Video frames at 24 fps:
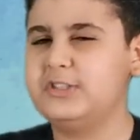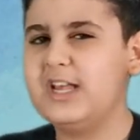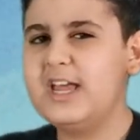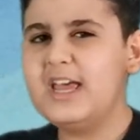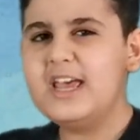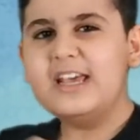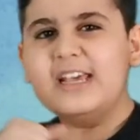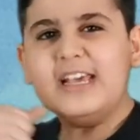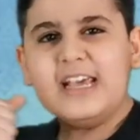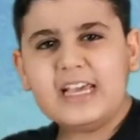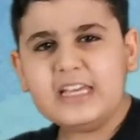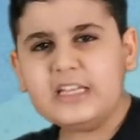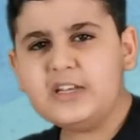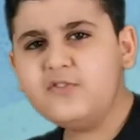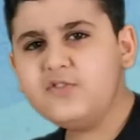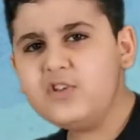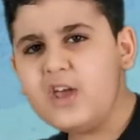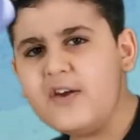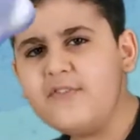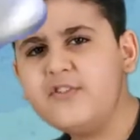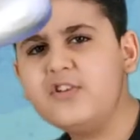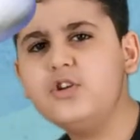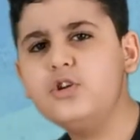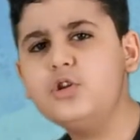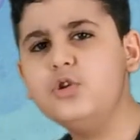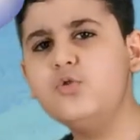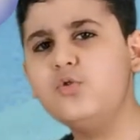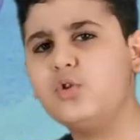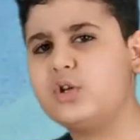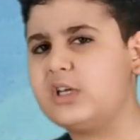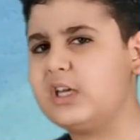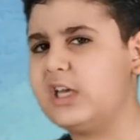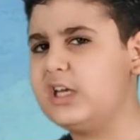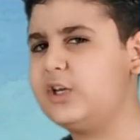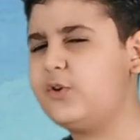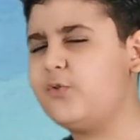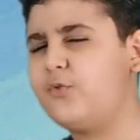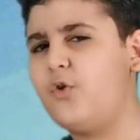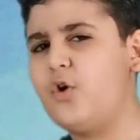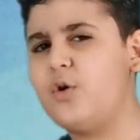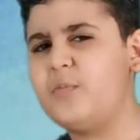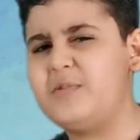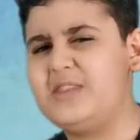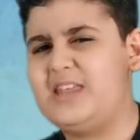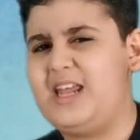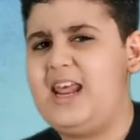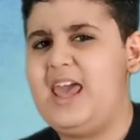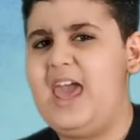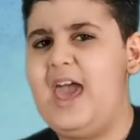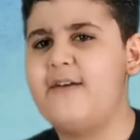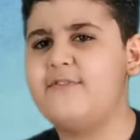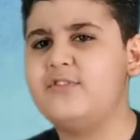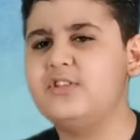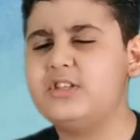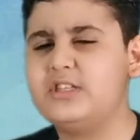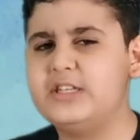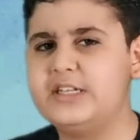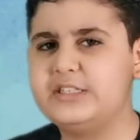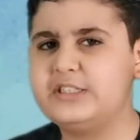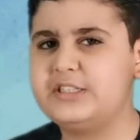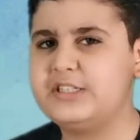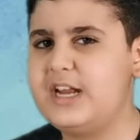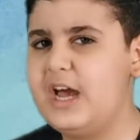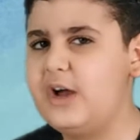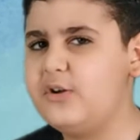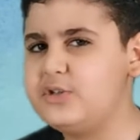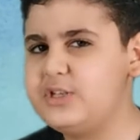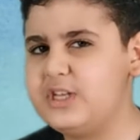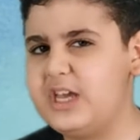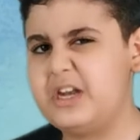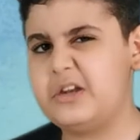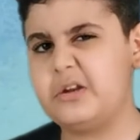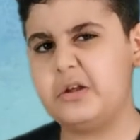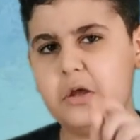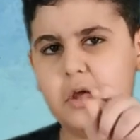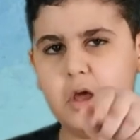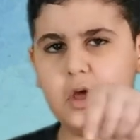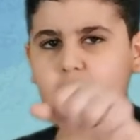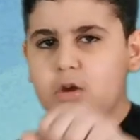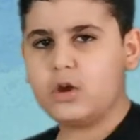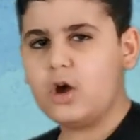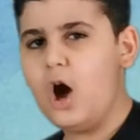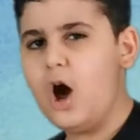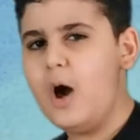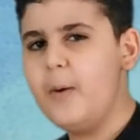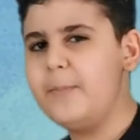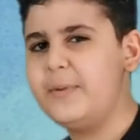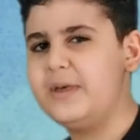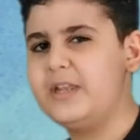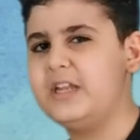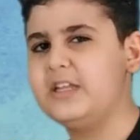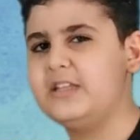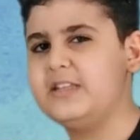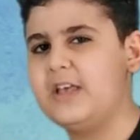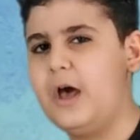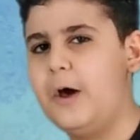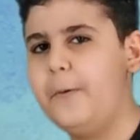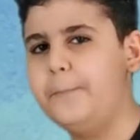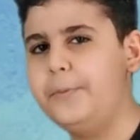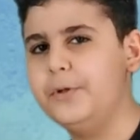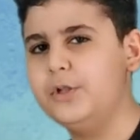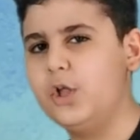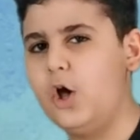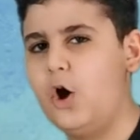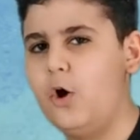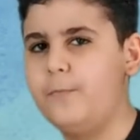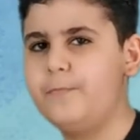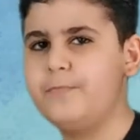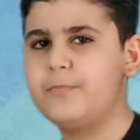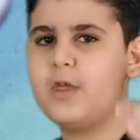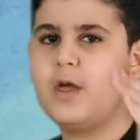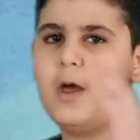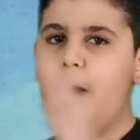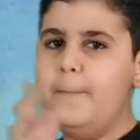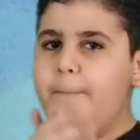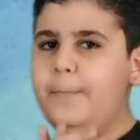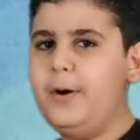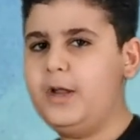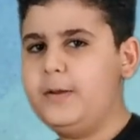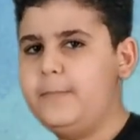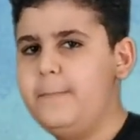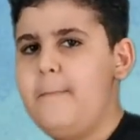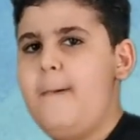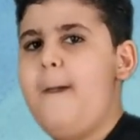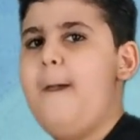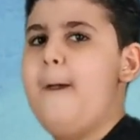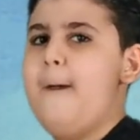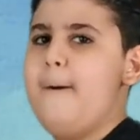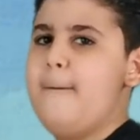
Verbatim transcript: And if you have a new kit for me that I haven't tested out yet, comment it down below. But